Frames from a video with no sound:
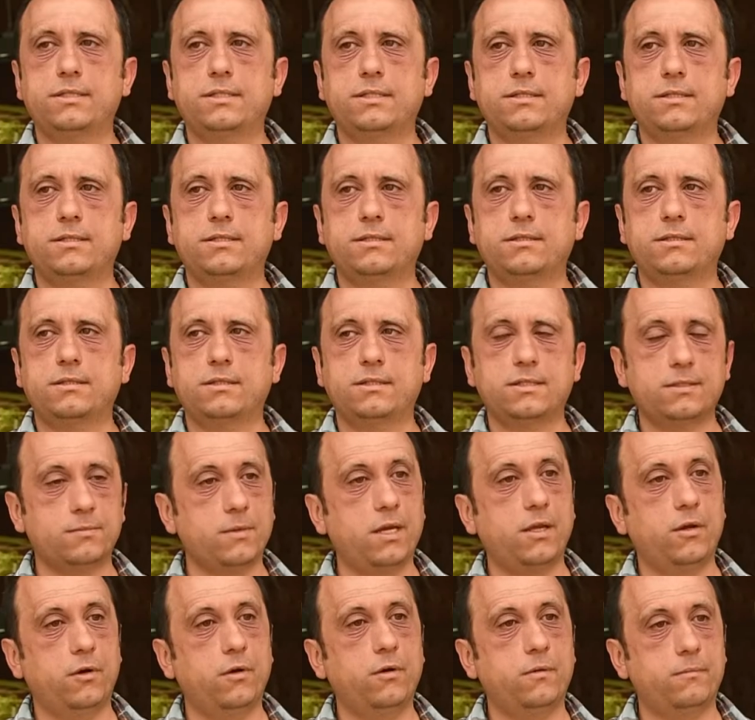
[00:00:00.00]
is
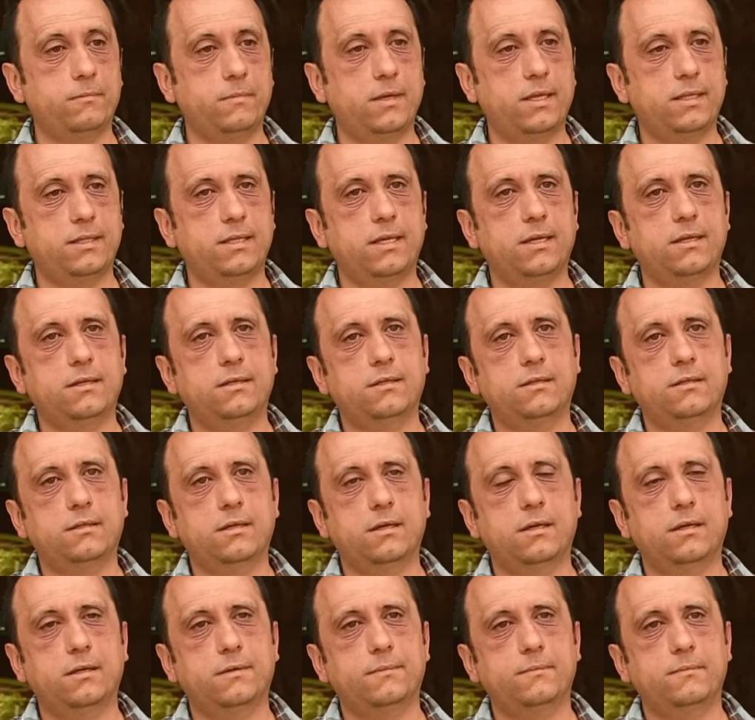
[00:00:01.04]
my home, and then
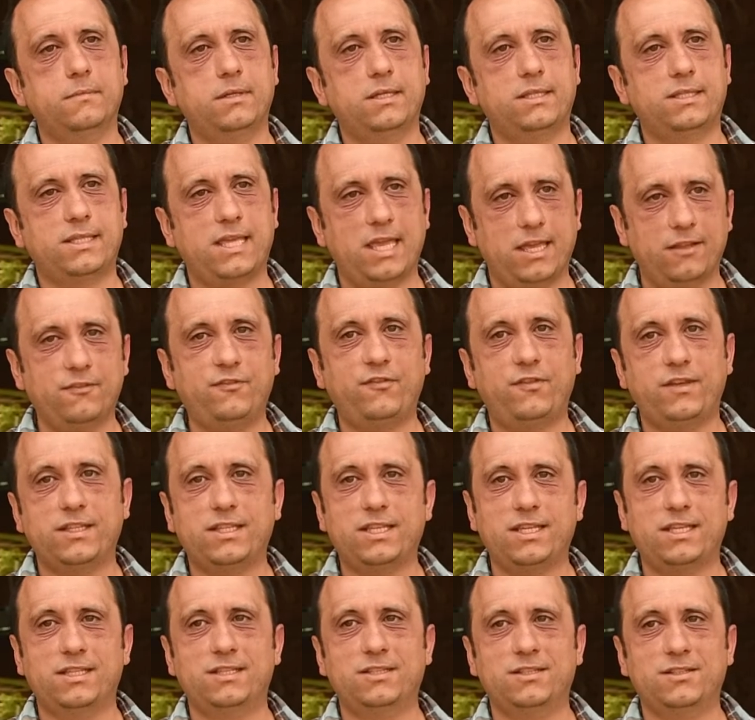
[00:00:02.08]
it can fit
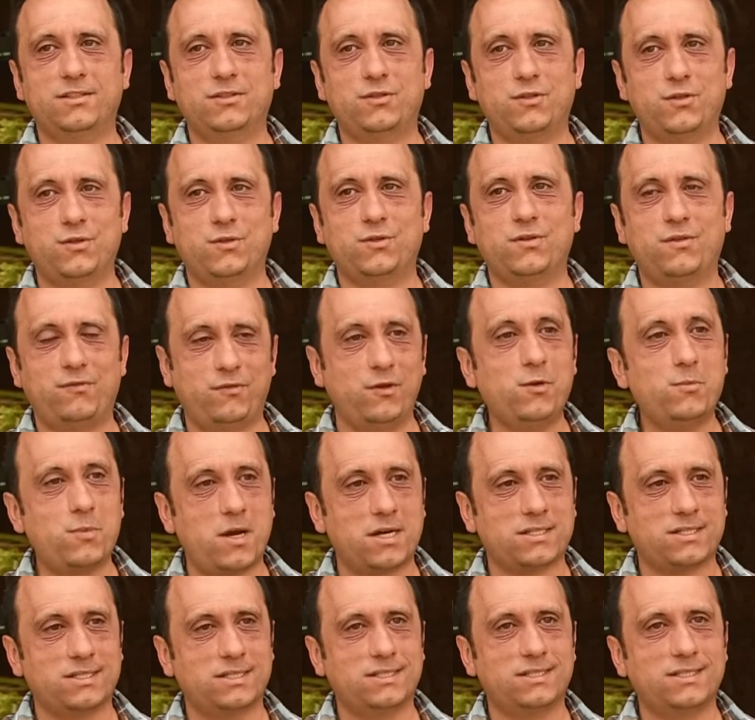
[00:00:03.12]
into a few
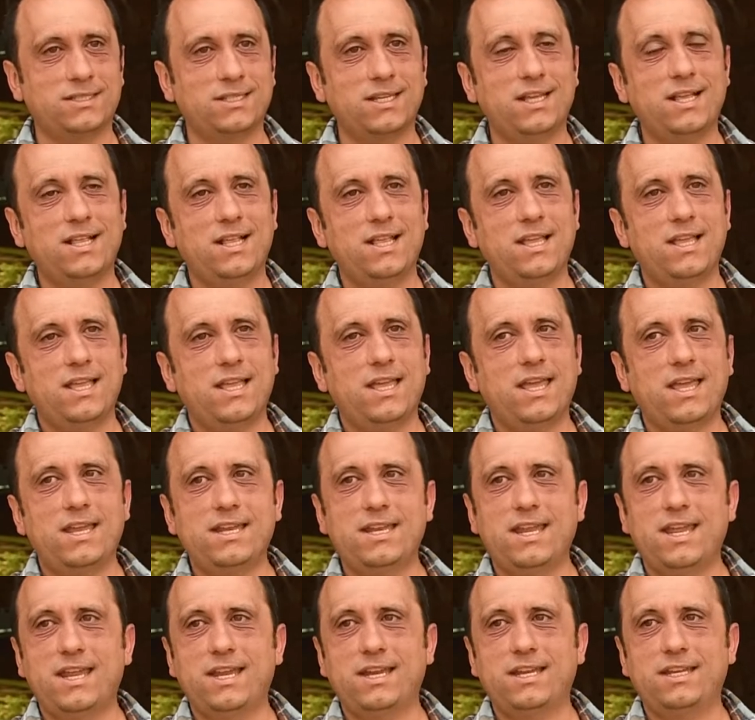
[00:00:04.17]
boxes, and
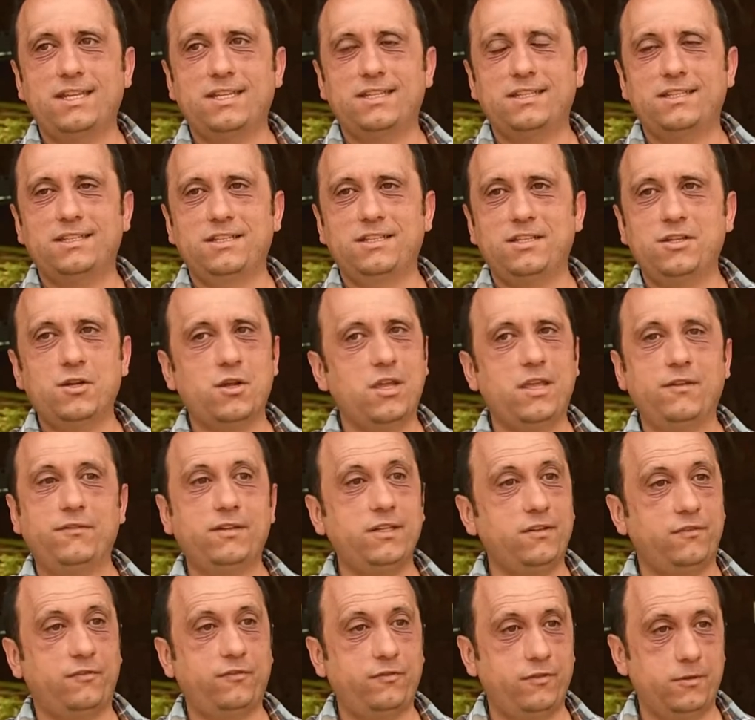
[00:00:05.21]
then even
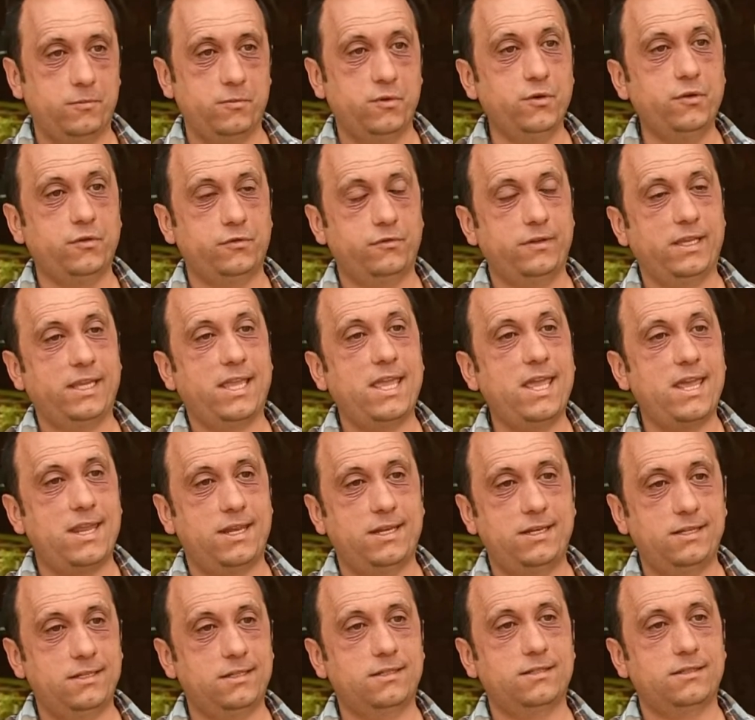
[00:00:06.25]
if we move
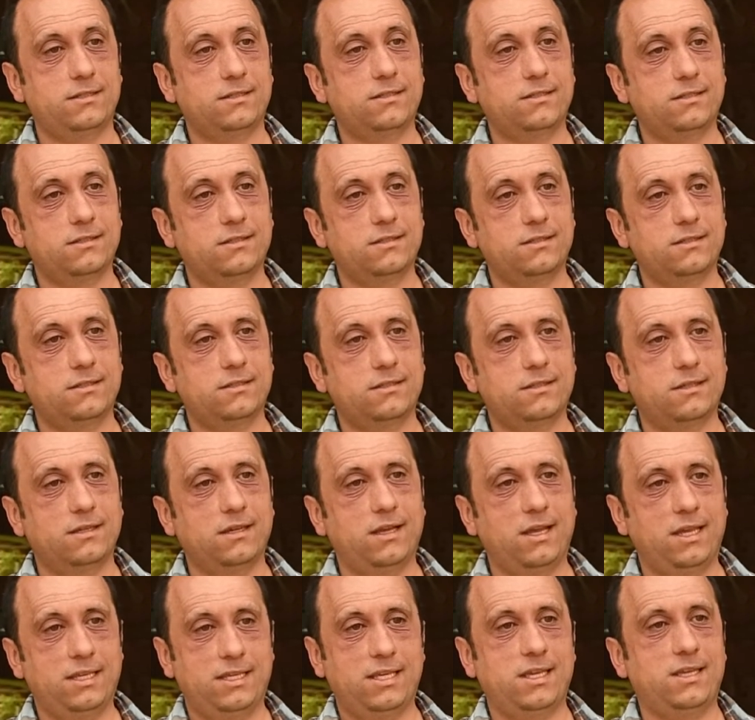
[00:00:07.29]
again,
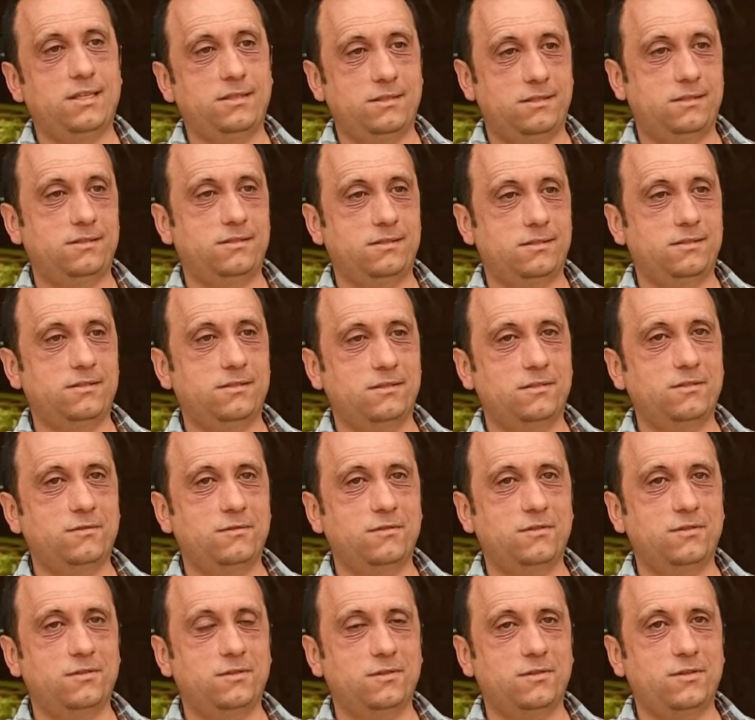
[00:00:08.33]
I can
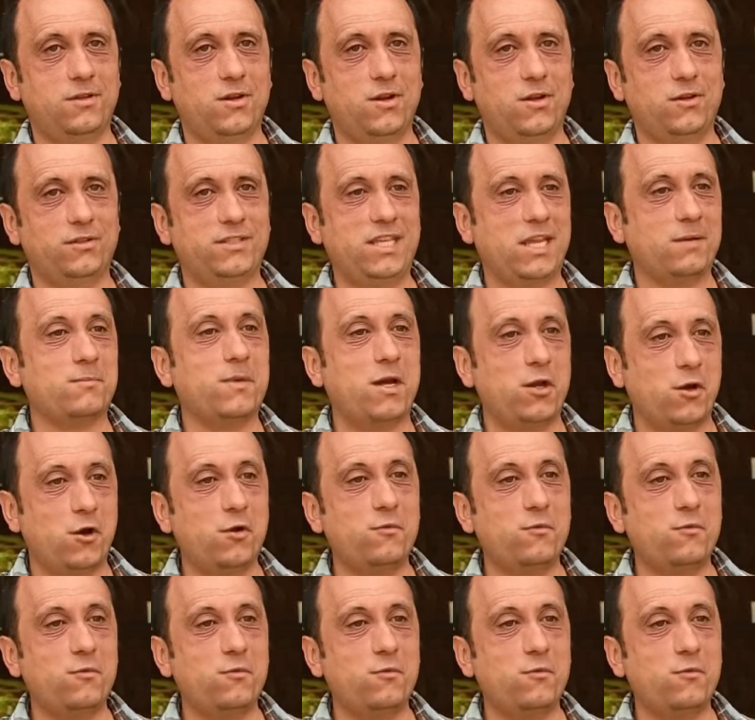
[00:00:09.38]
take my home